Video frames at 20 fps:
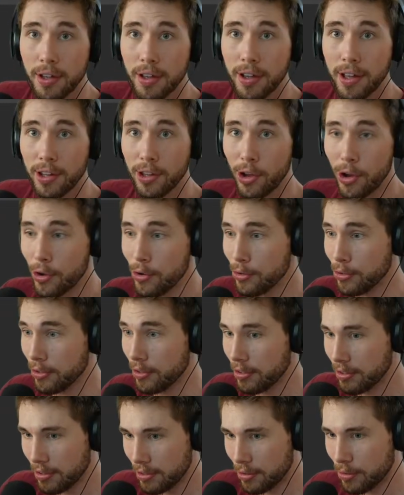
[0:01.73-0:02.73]
Hello,
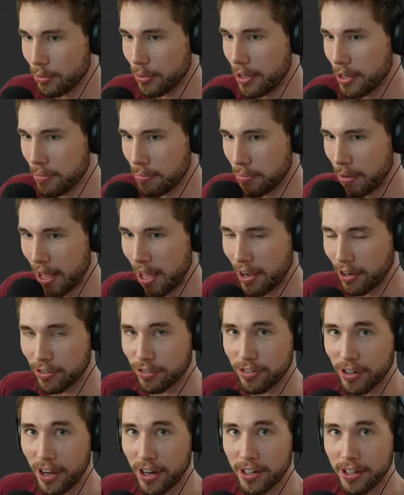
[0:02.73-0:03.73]
we are back
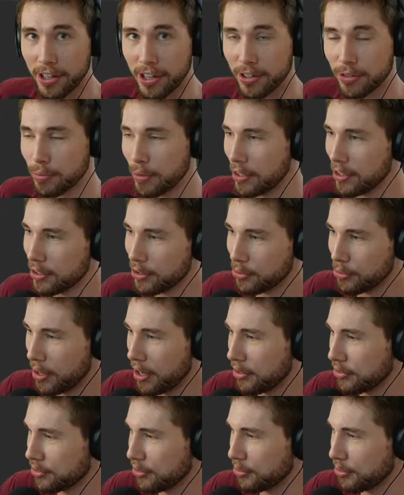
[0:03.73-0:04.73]
finally. It's been a little
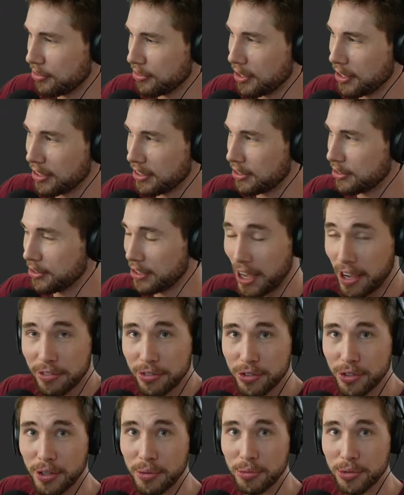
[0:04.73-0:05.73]
while since we've done a little live
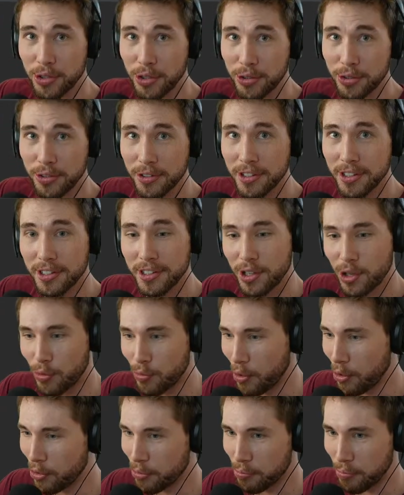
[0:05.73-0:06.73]
stream, so
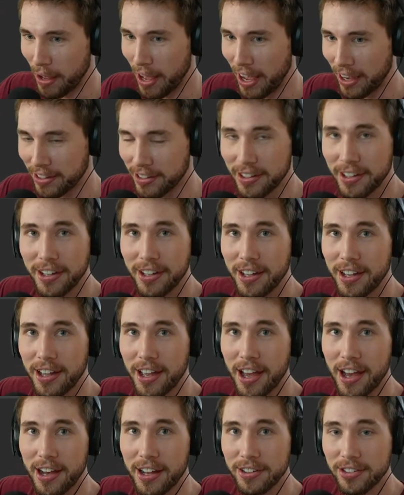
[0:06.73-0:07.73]
welcome back.
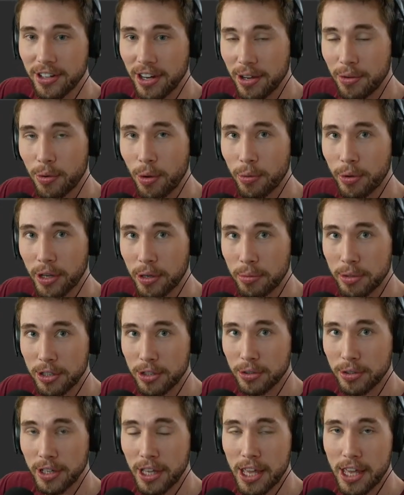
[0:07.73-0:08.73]
Today, what we're going to be
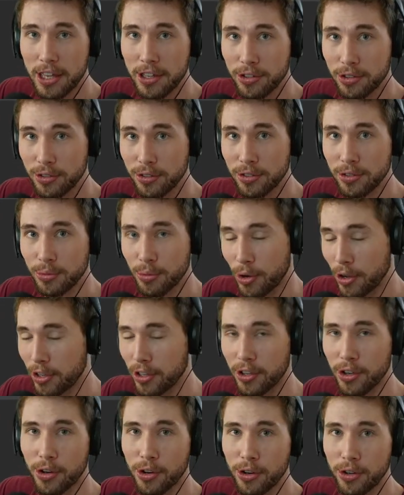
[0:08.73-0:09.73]
doing is
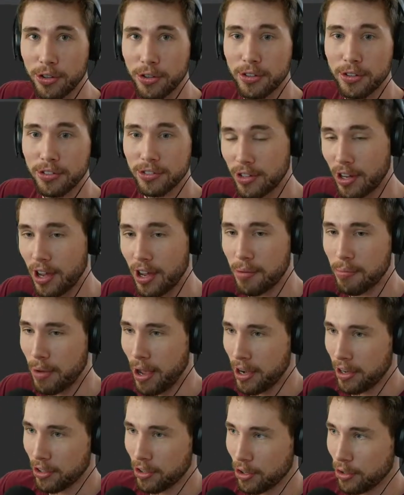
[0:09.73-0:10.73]
working on Star
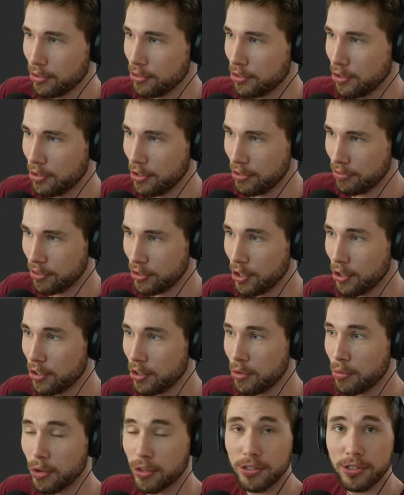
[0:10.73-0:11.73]
Mining Co. So, if you don't know
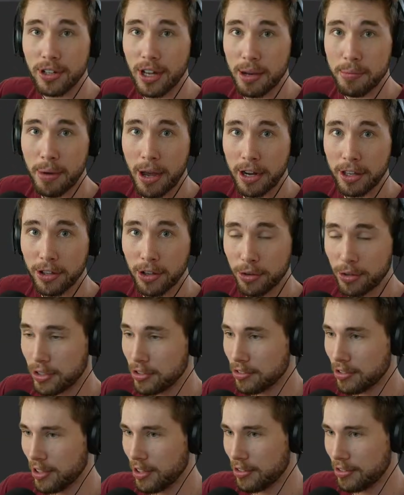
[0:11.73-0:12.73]
what Star Mining Co
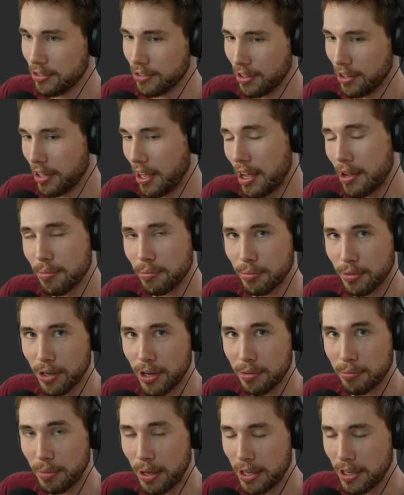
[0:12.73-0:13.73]
is, it's a game that
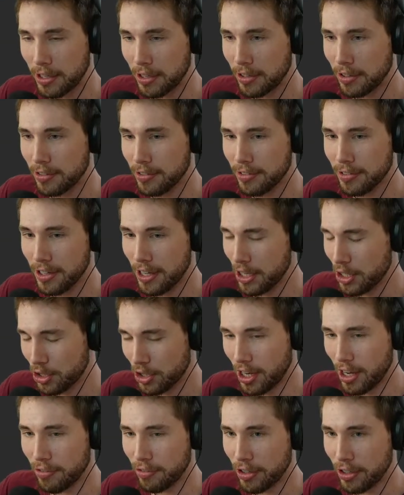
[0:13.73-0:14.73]
I'm making in
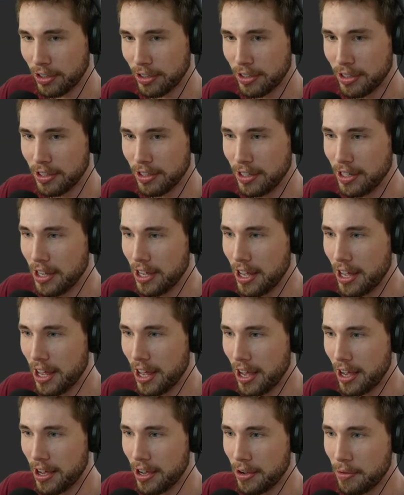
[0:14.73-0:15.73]
Java
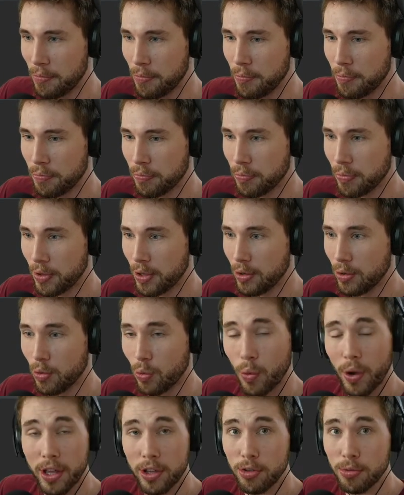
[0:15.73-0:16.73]
um,
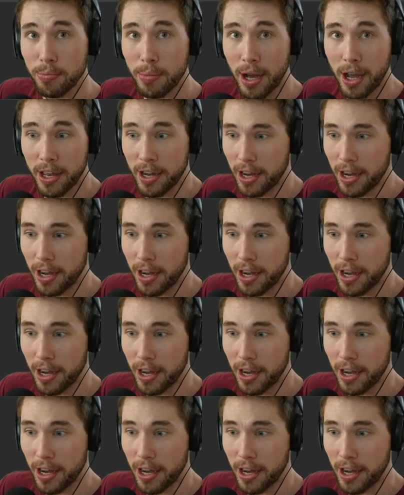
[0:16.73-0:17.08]
where you mine